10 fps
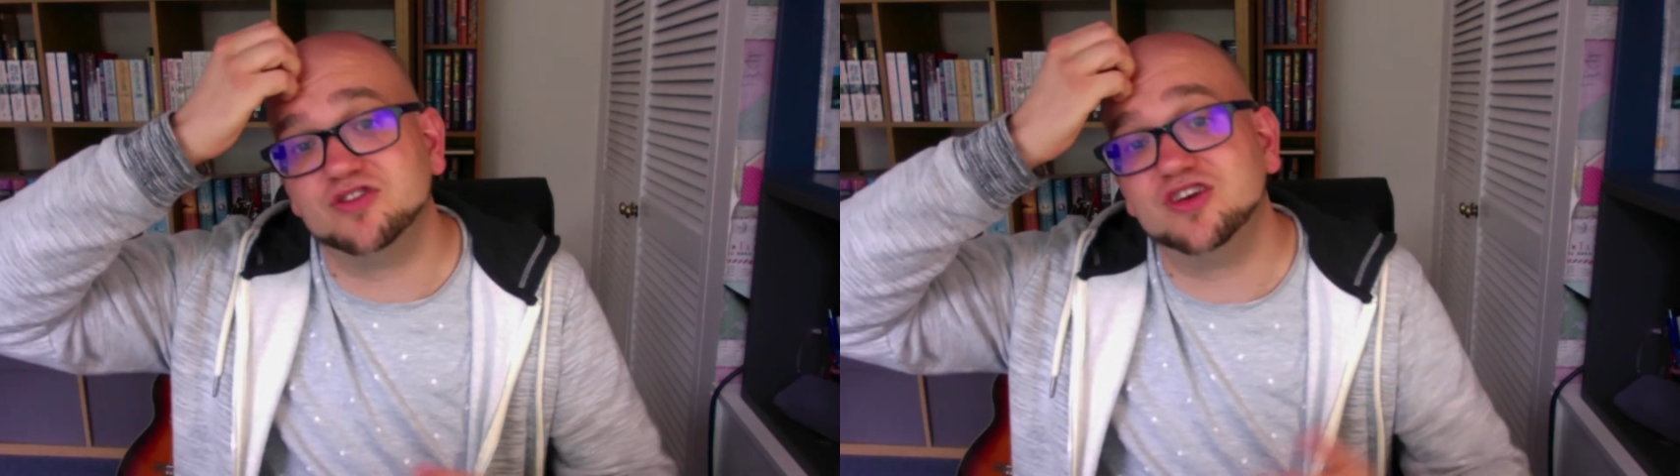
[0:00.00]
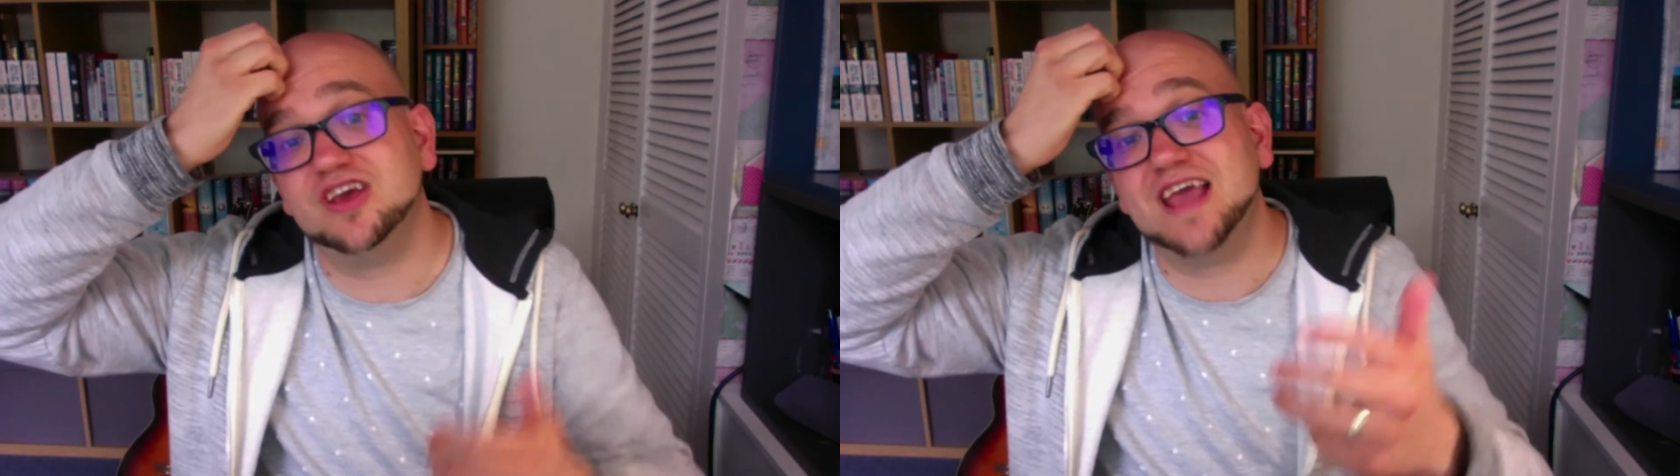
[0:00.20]

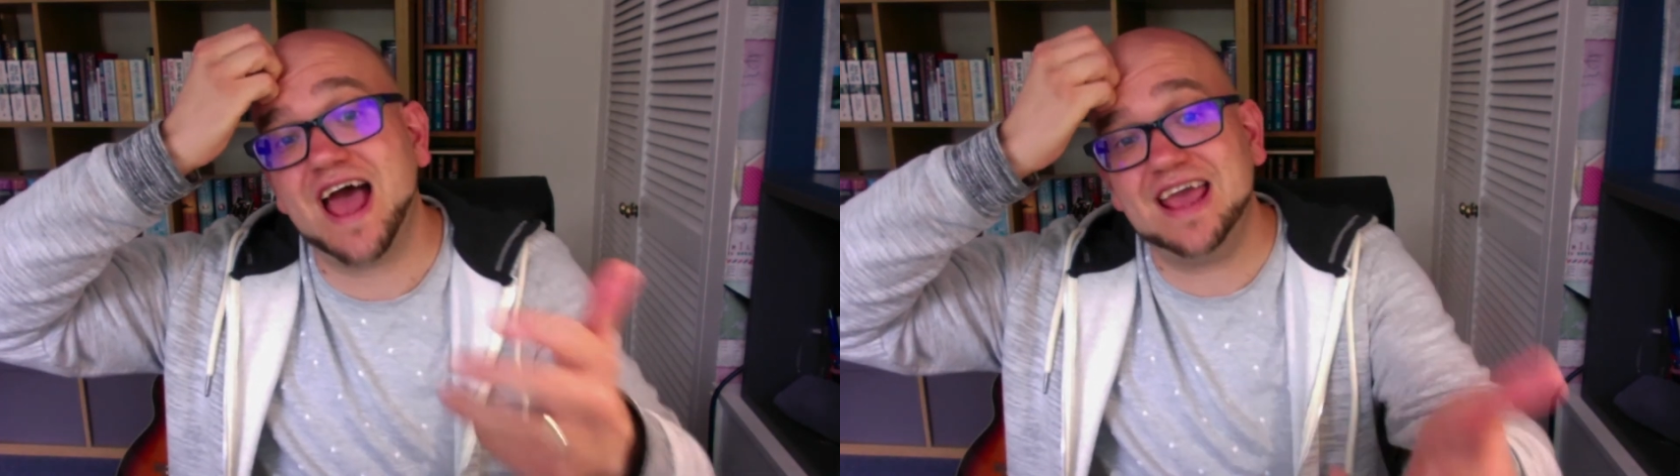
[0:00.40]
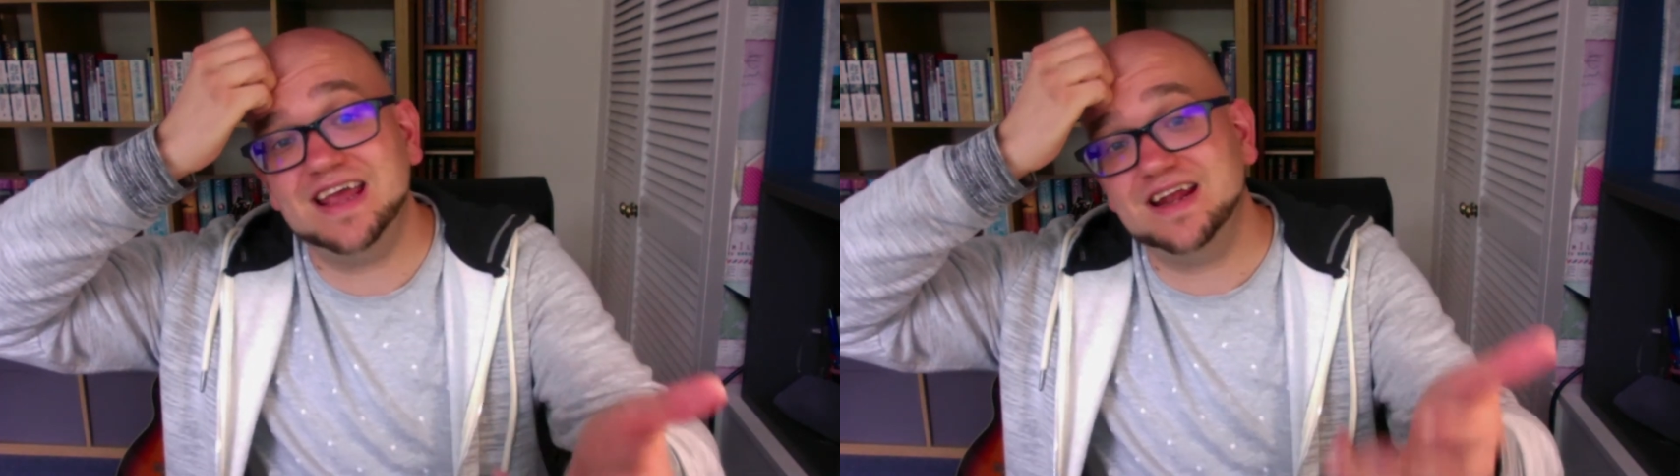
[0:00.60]
to
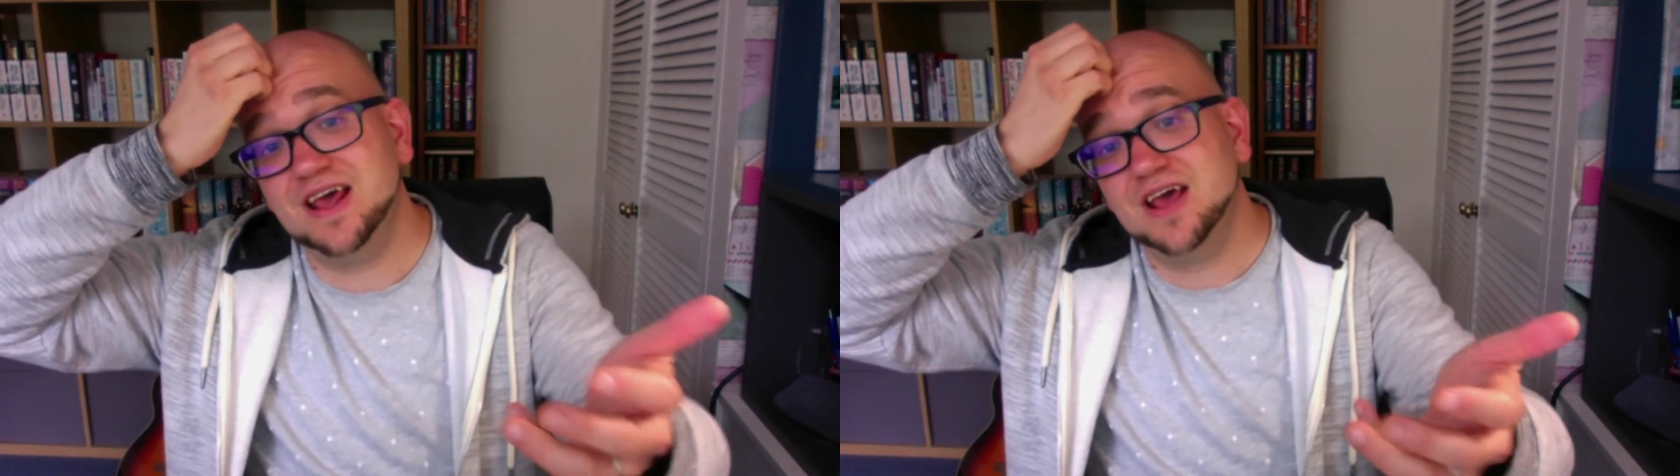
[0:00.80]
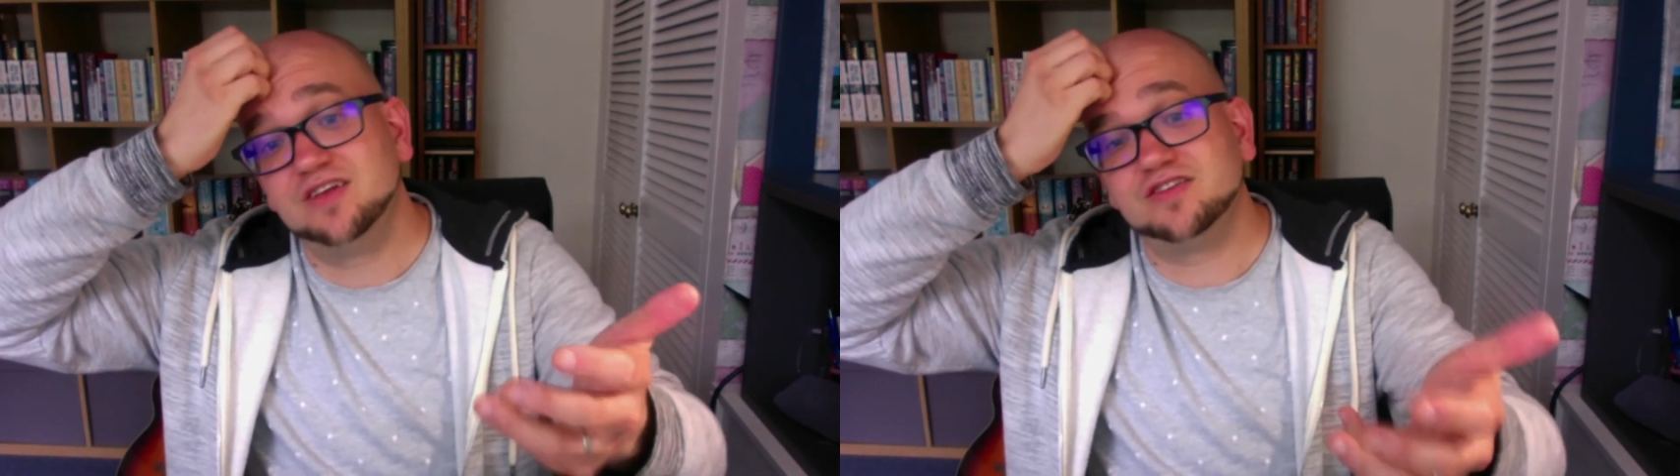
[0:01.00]
gain
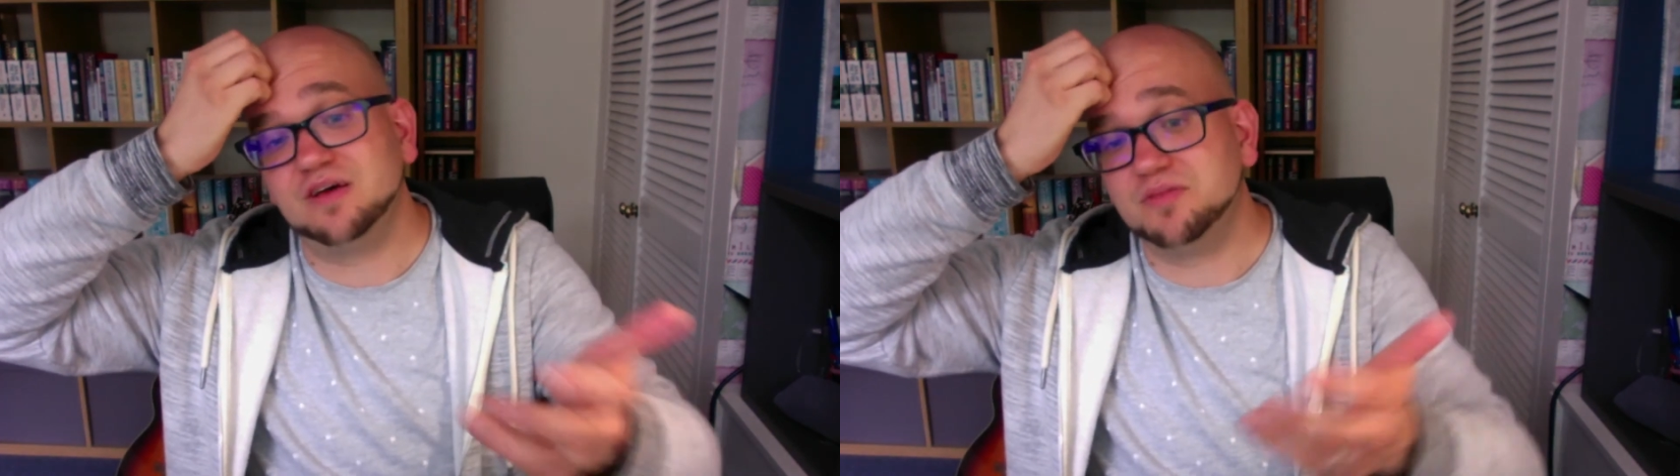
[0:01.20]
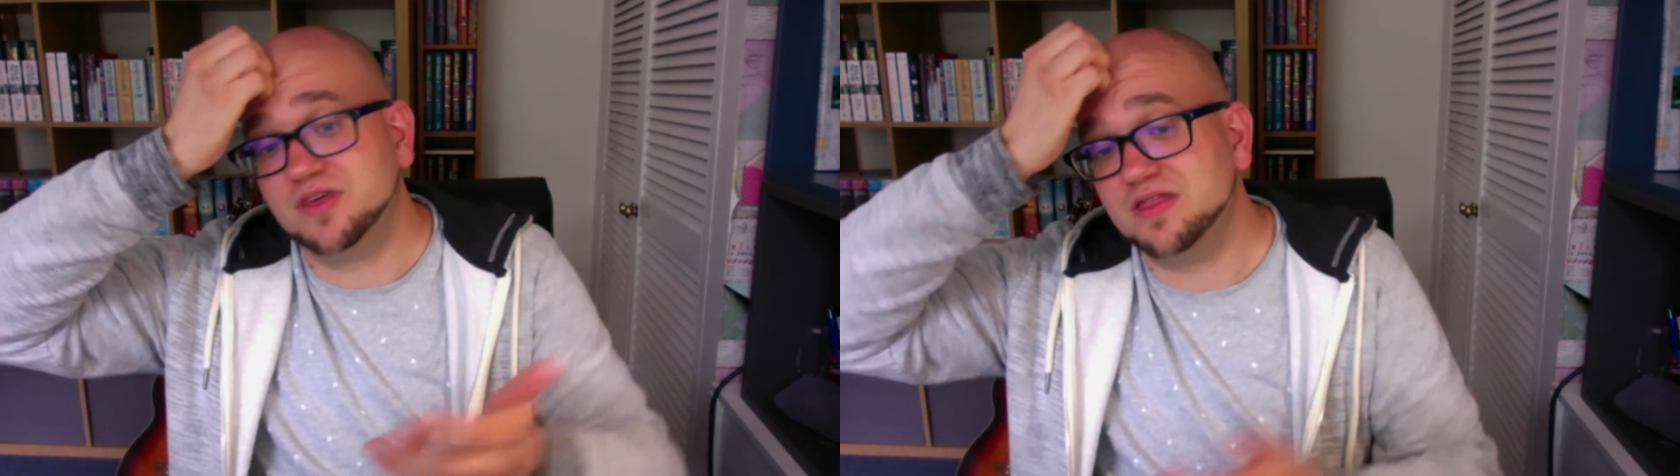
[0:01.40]

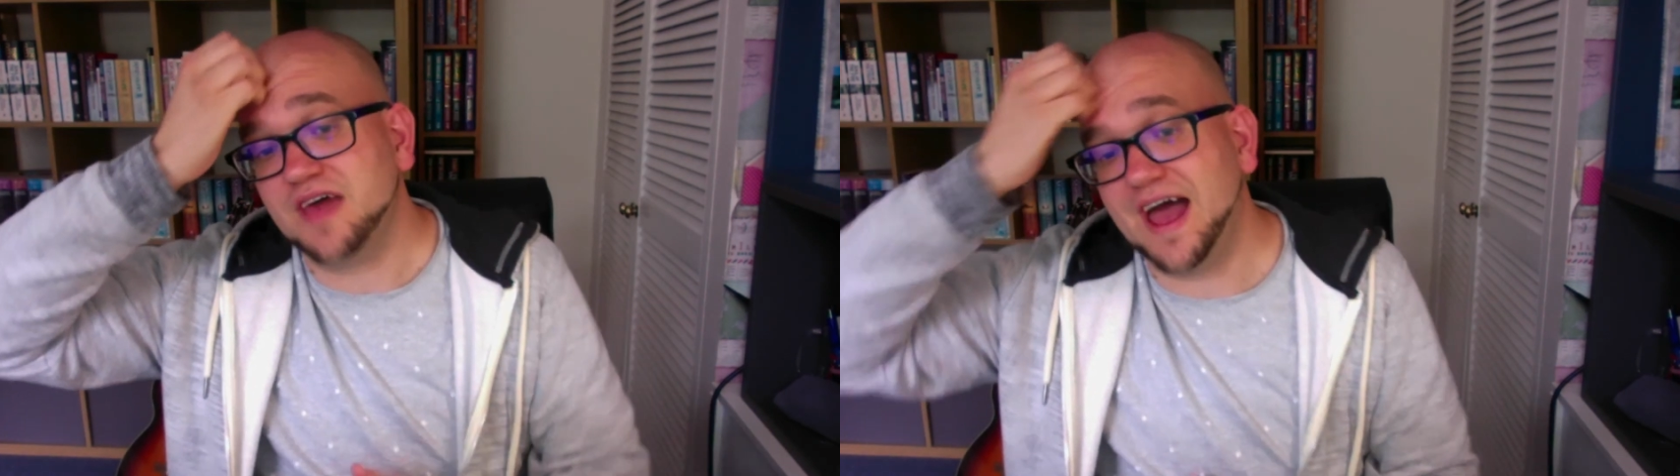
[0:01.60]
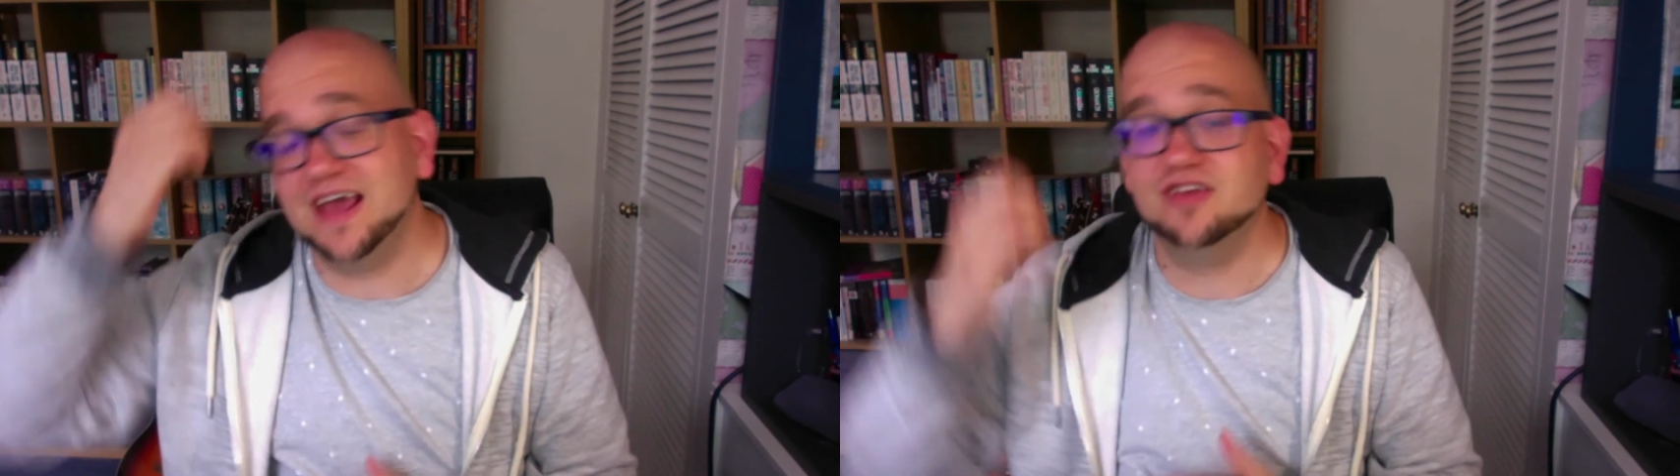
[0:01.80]
something
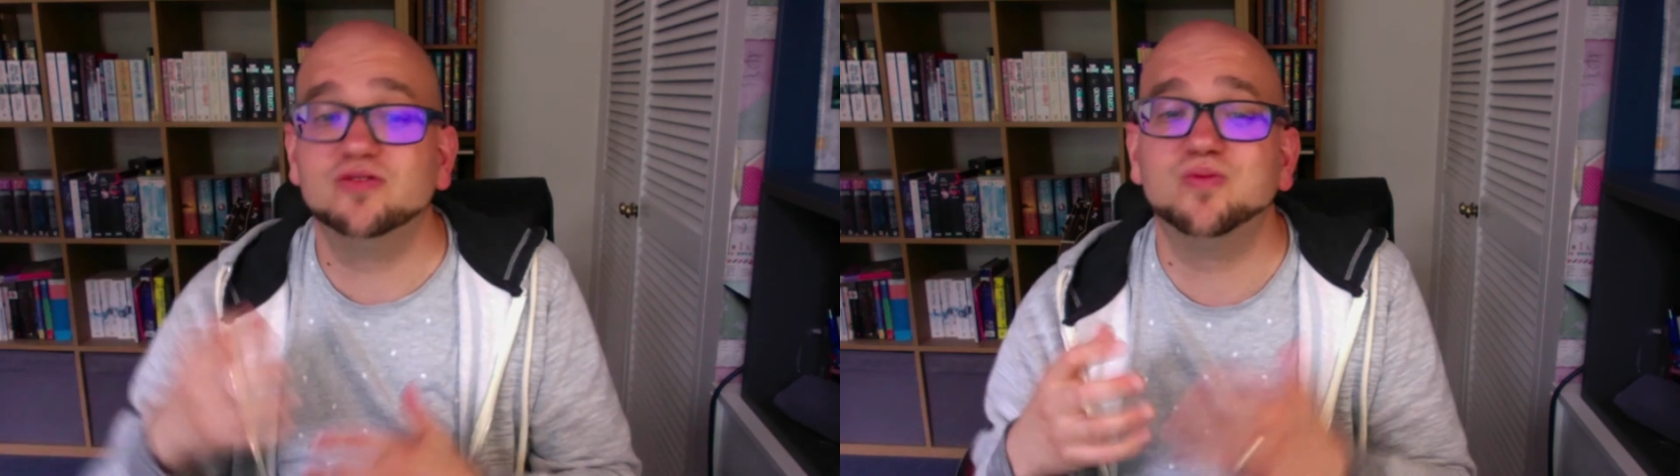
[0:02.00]
that is